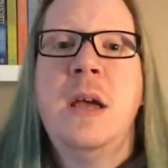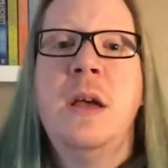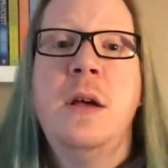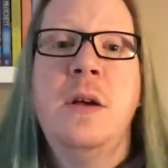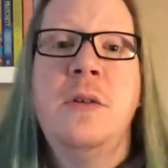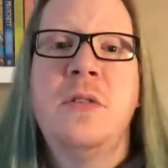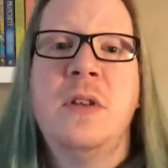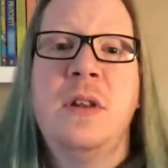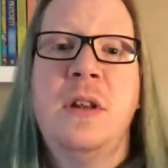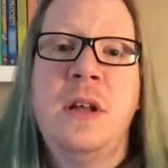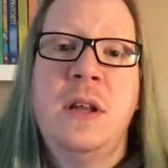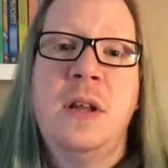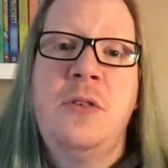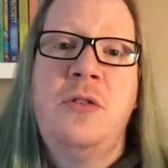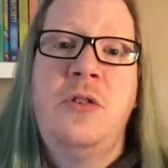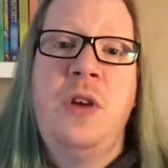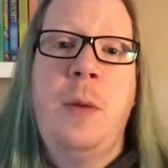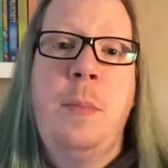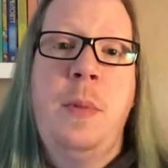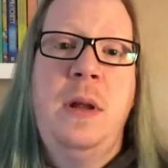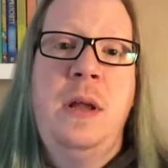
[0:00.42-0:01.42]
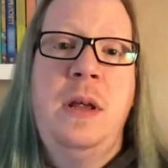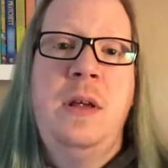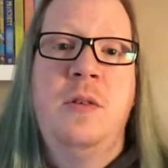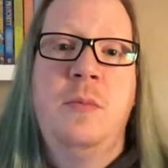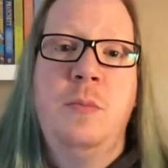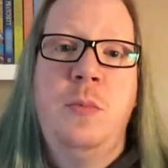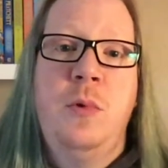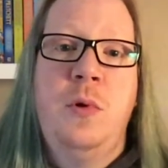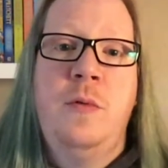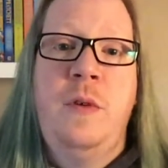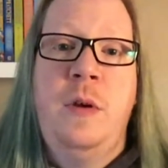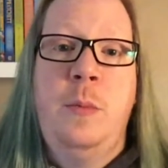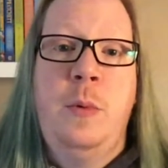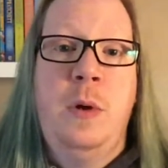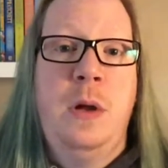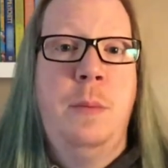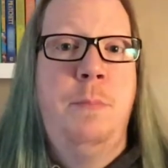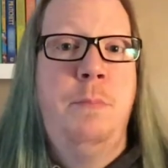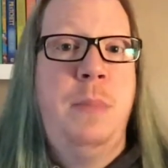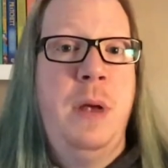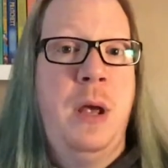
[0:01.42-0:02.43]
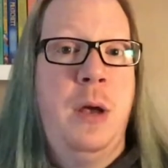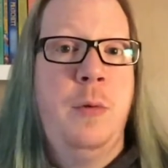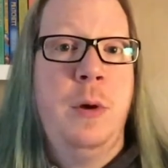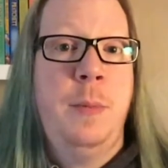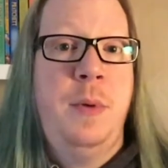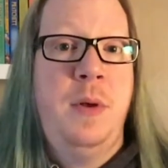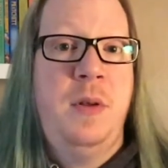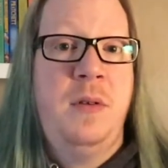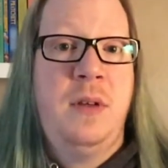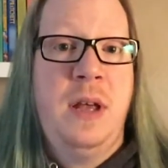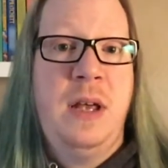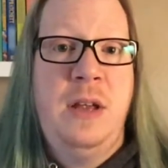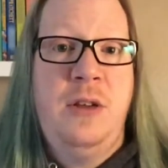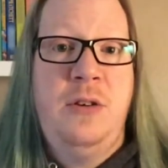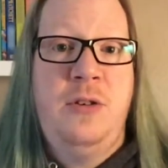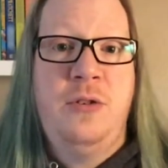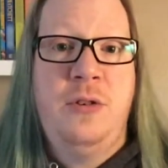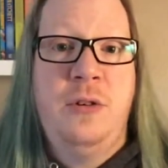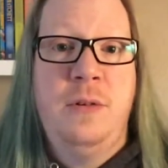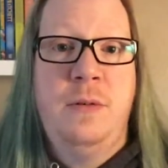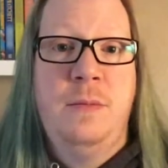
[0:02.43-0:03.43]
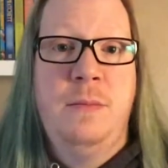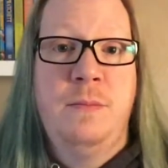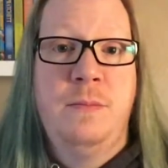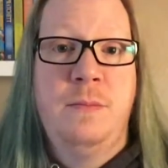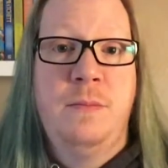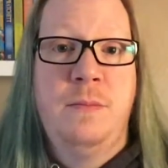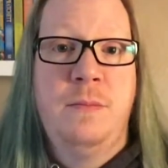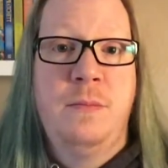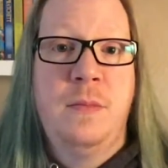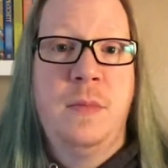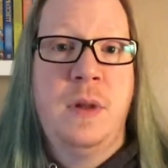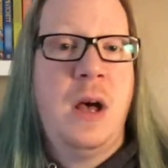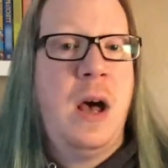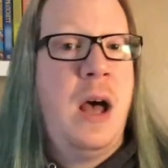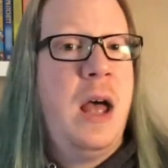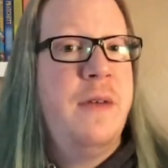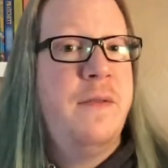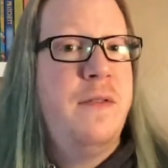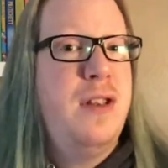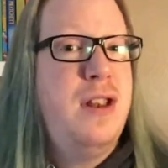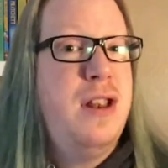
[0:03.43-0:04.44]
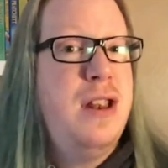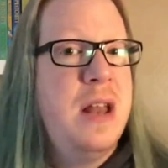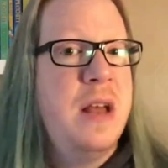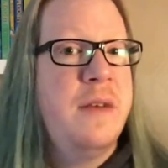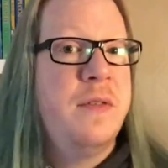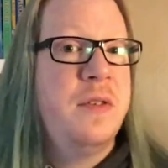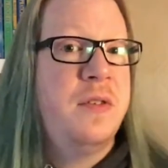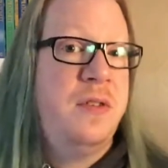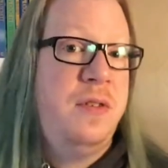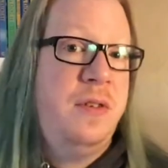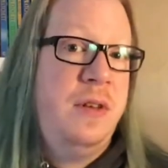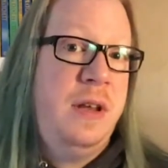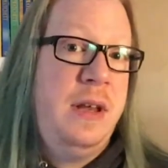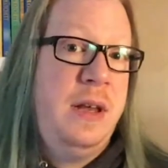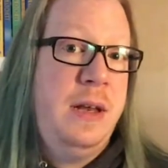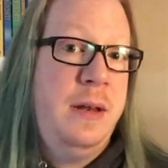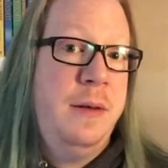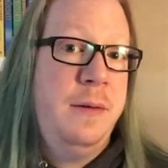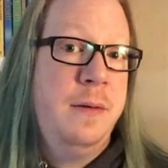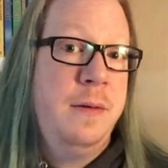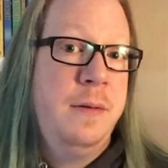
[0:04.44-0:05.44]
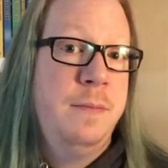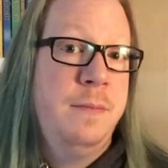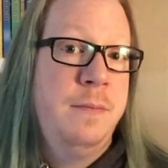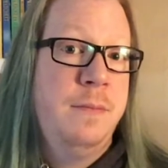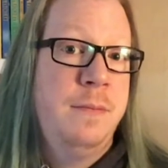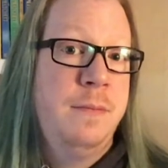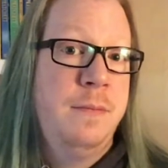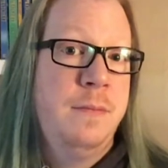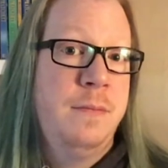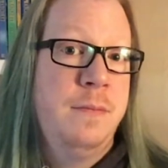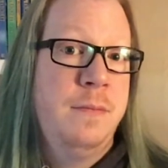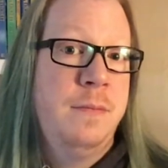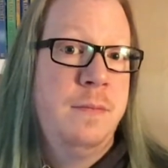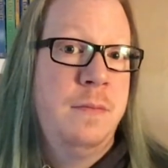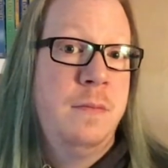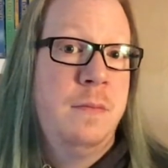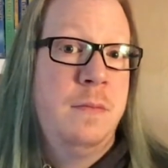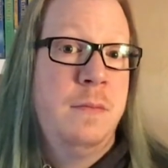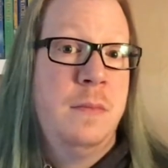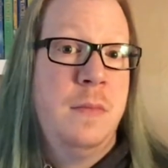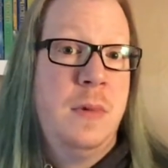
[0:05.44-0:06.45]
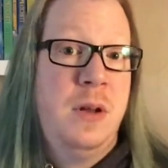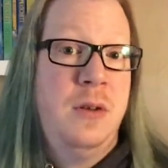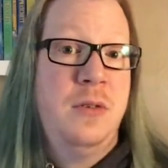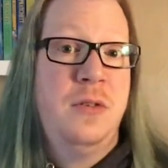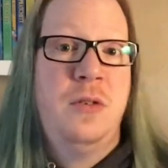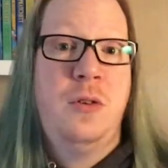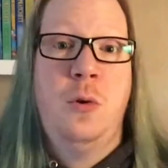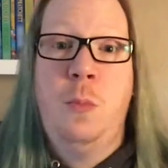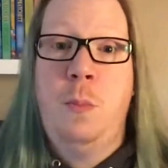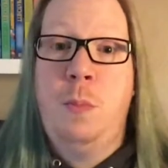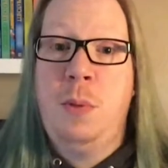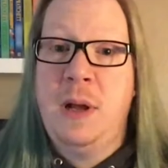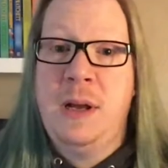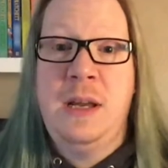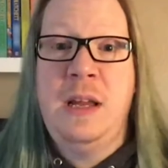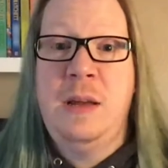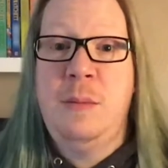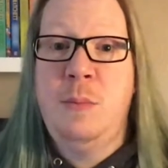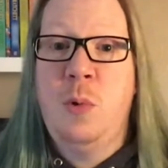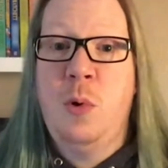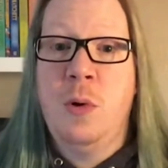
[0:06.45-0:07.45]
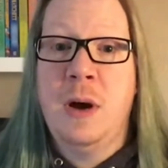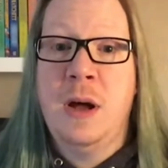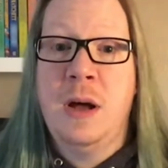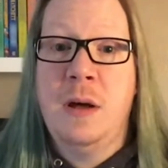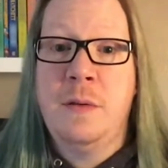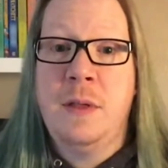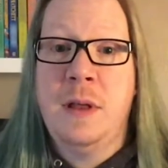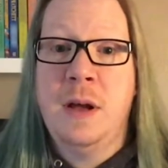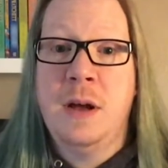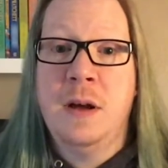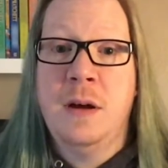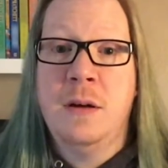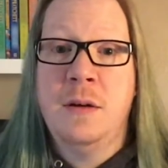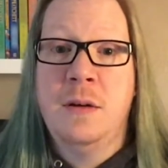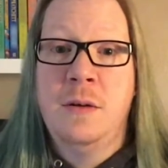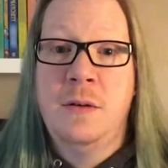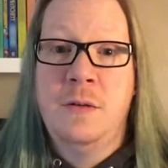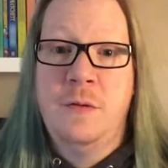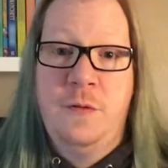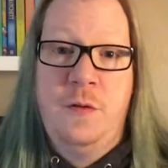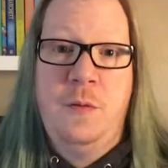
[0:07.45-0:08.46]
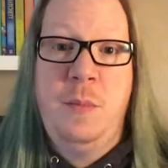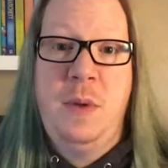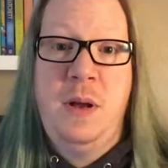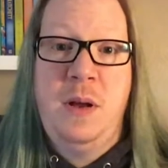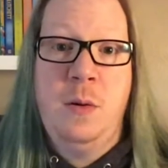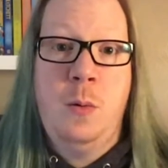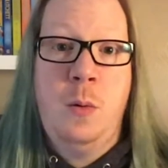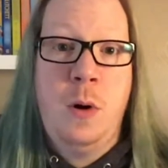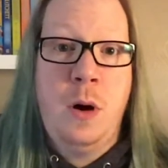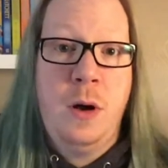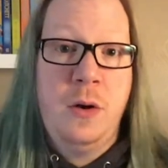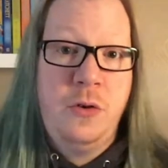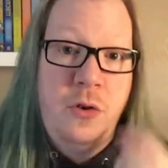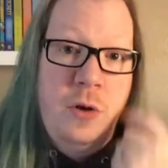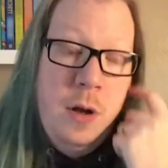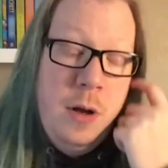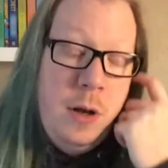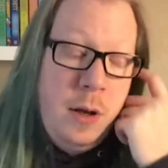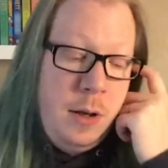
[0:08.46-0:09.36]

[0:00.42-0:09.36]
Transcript: Here's another Japanese movie with a big reputation that I have never seen. And there's still plenty more out there for me to watch.